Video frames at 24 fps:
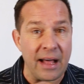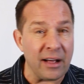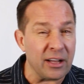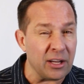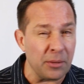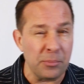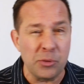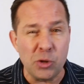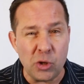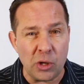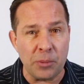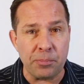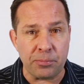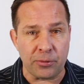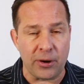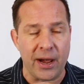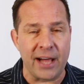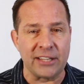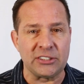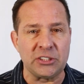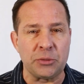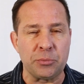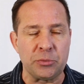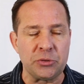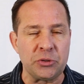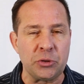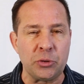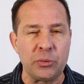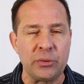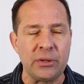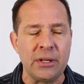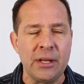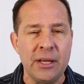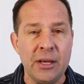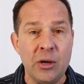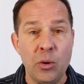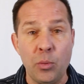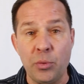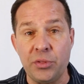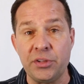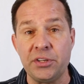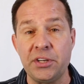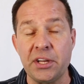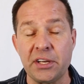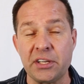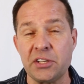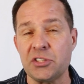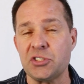community project we're doing with
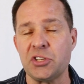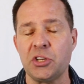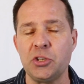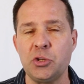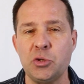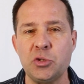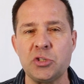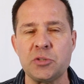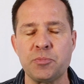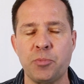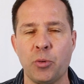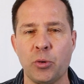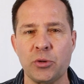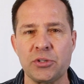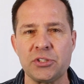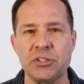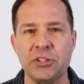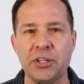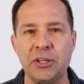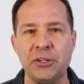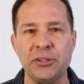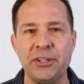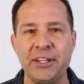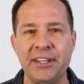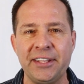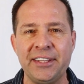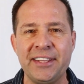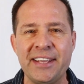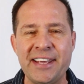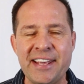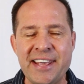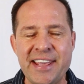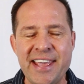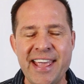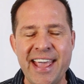the Dickinson Youth Sports Little League,